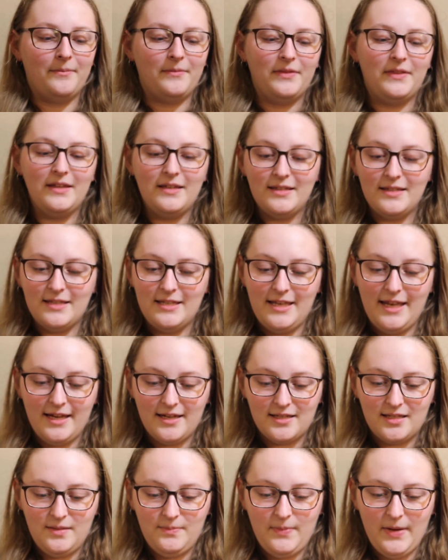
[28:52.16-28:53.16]
This
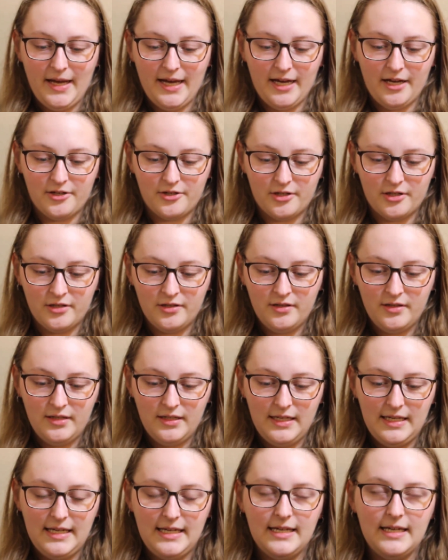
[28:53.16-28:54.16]
next pattern
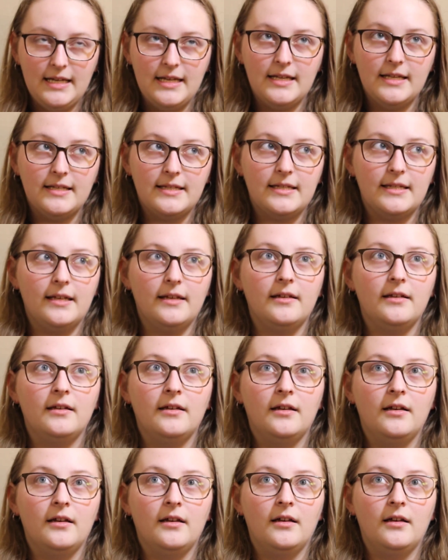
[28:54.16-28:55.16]
is
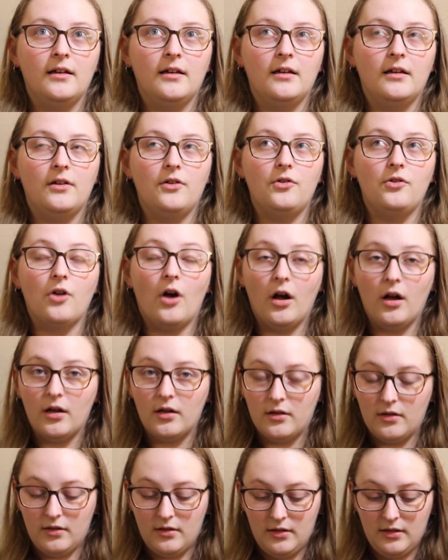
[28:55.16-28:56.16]
not
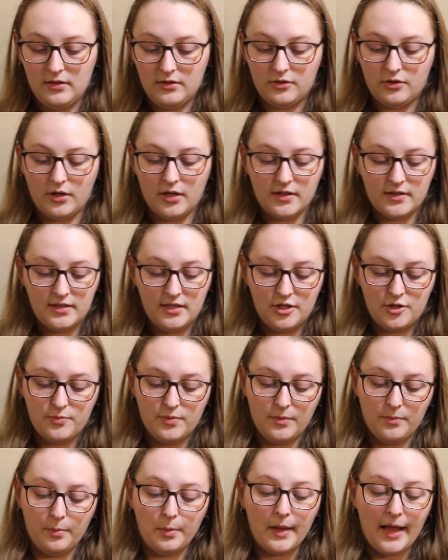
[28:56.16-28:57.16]
cross stitch
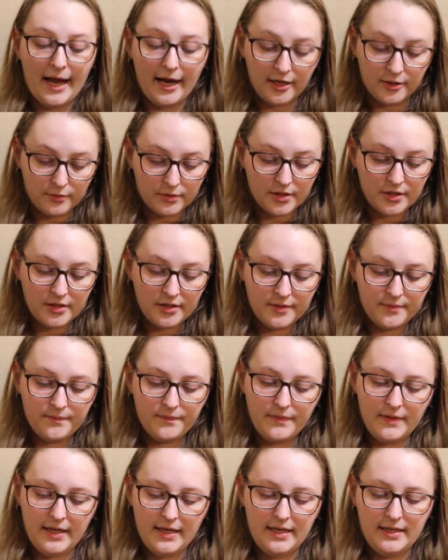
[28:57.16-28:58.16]
but black work,
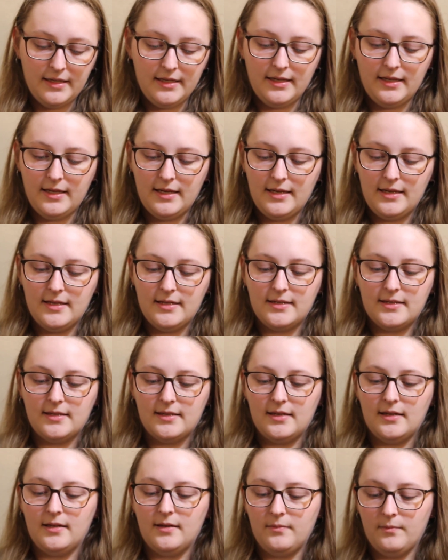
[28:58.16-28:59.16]
and it
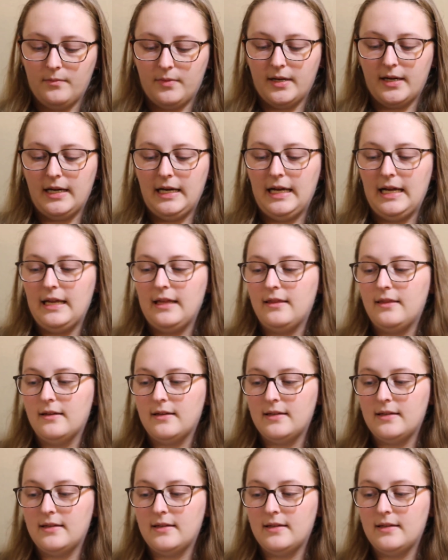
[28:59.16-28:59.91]
is by the